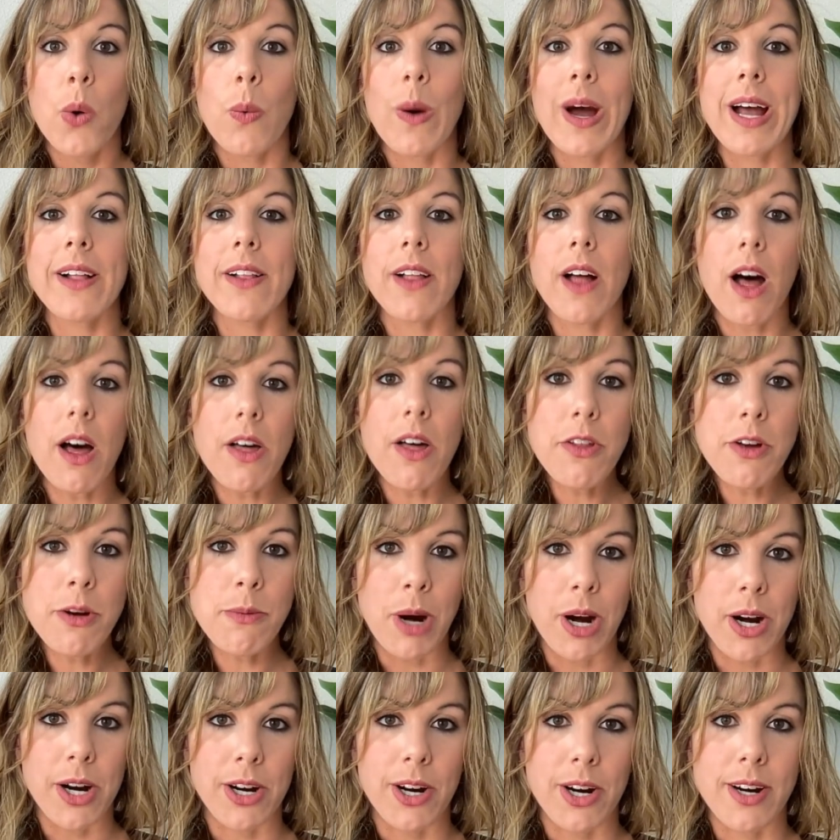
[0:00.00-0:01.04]
while other
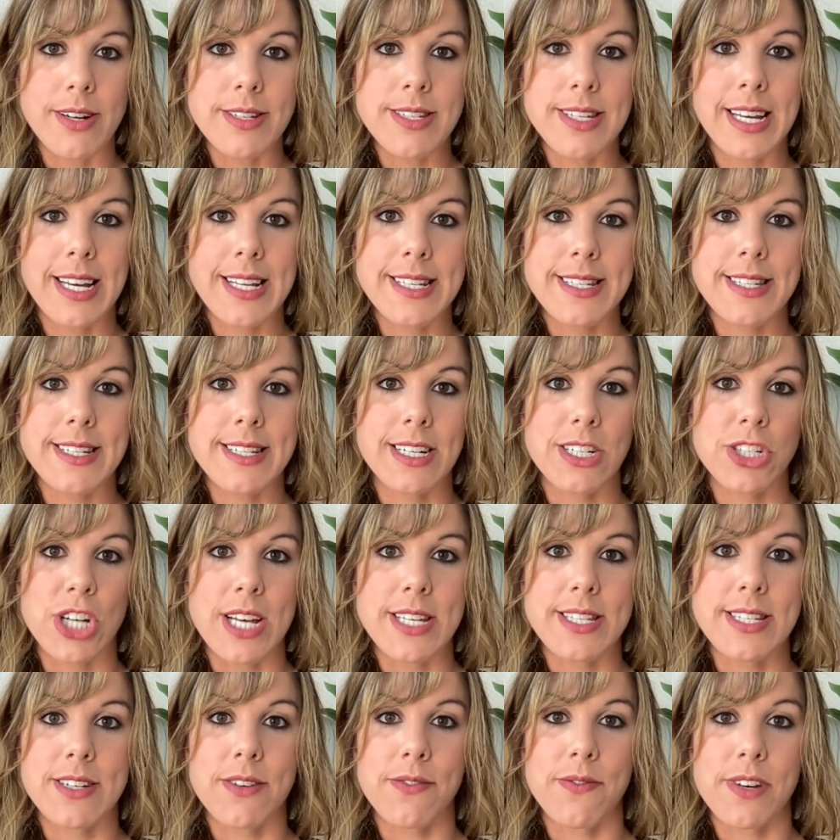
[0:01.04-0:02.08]
markers can
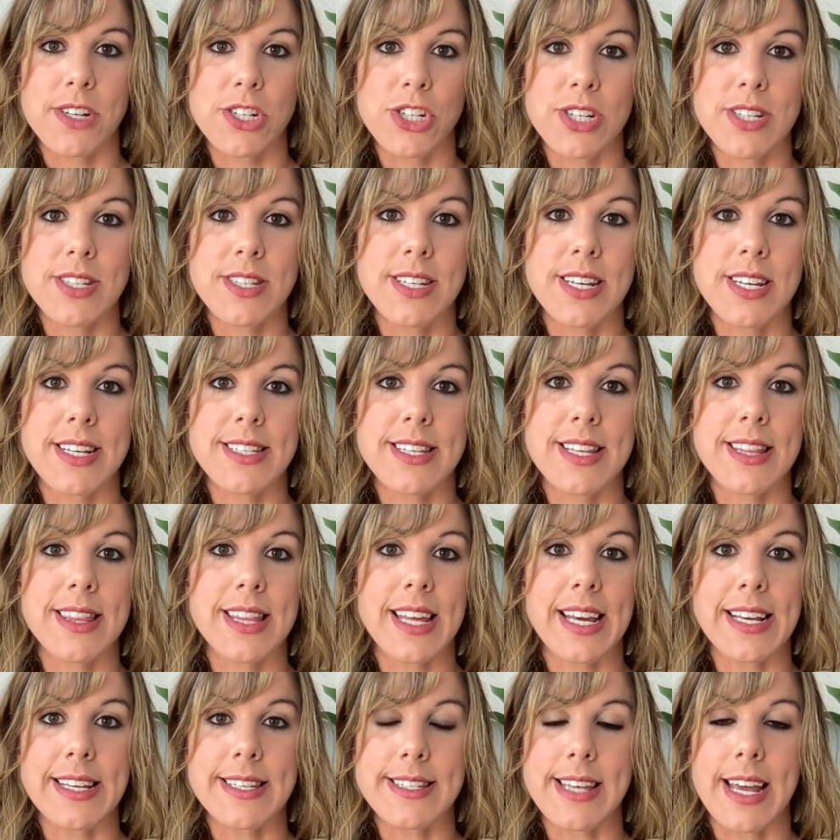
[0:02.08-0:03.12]
suggest deficiencies in
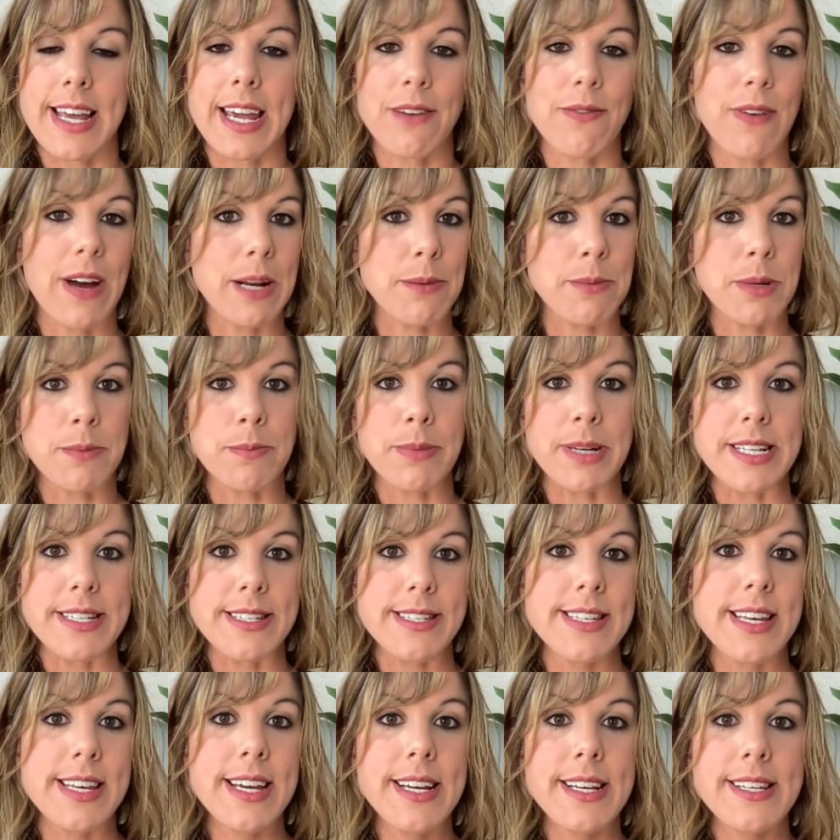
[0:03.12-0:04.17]
things like vitamin
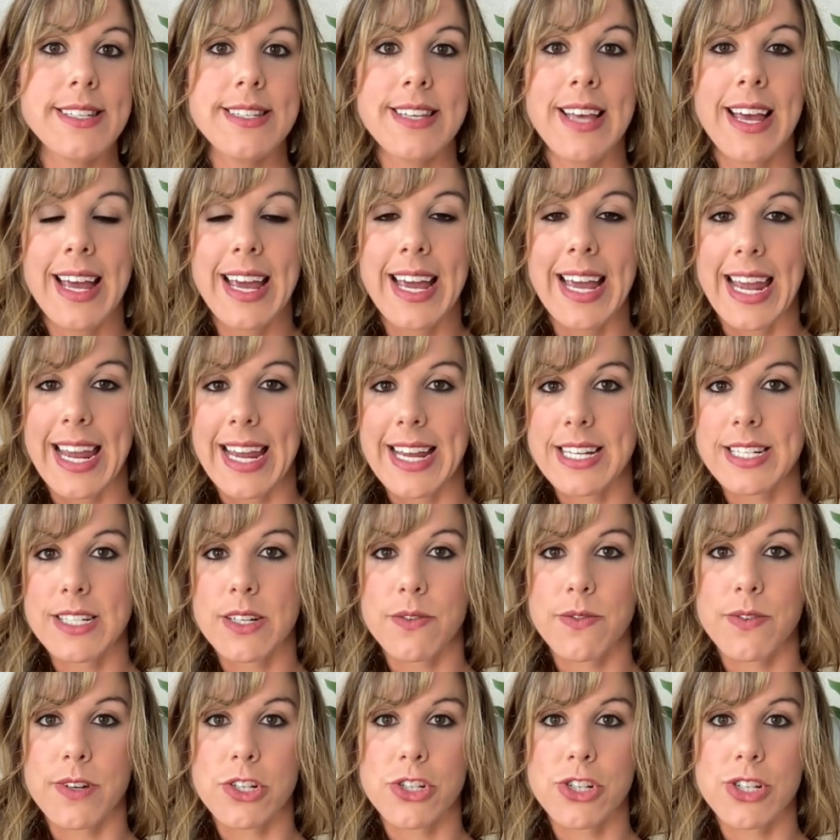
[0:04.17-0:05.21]
B6 and
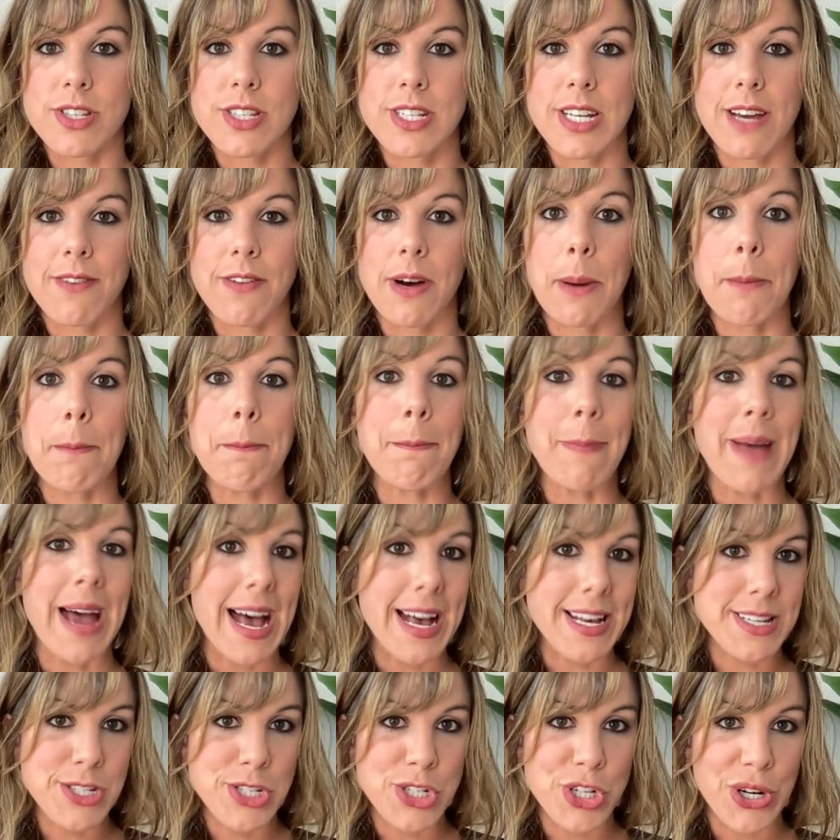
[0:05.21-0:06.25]
deficiency of our
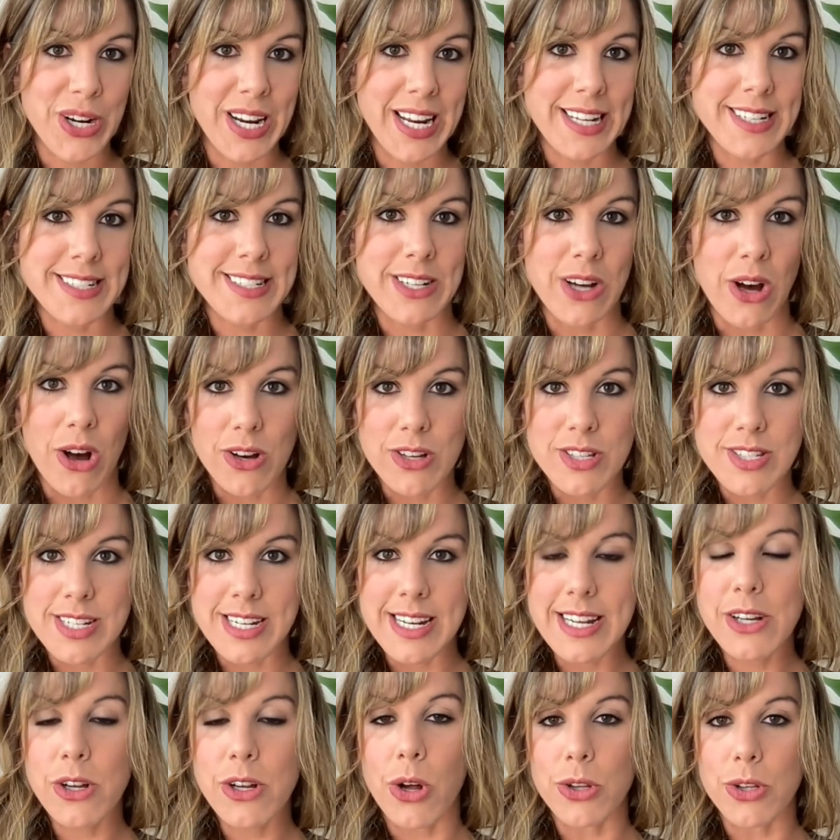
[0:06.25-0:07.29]
master
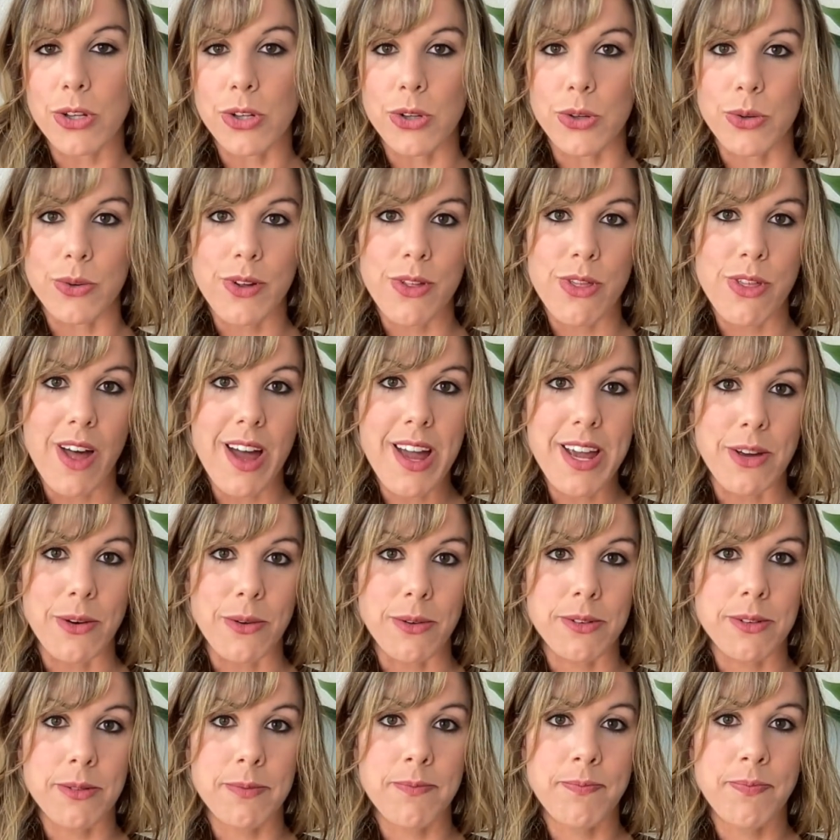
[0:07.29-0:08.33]
antioxidant called
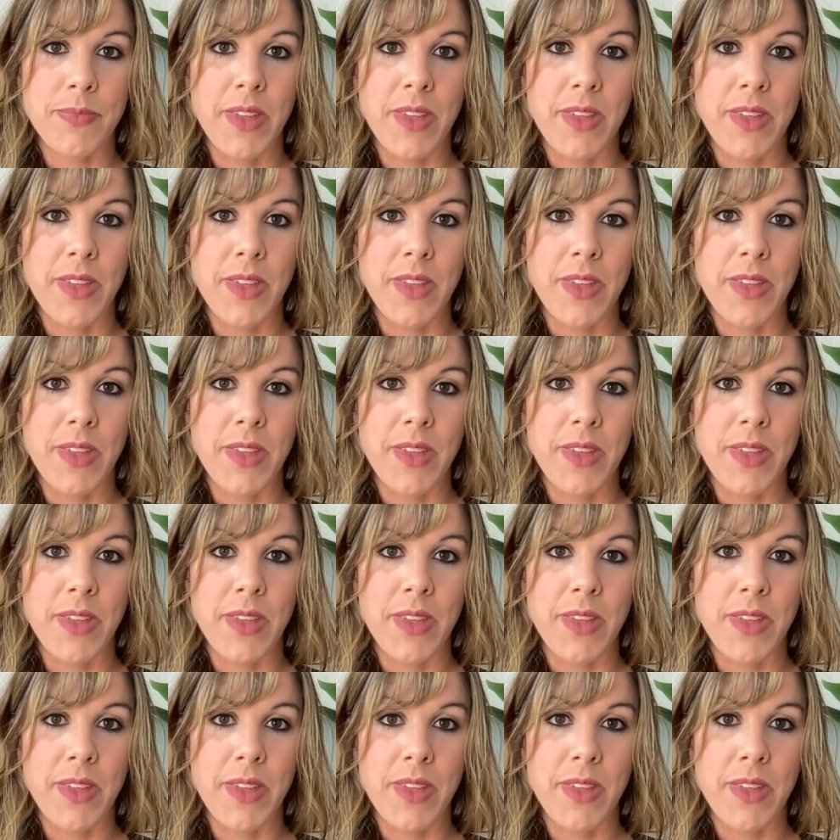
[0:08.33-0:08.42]
glutathione.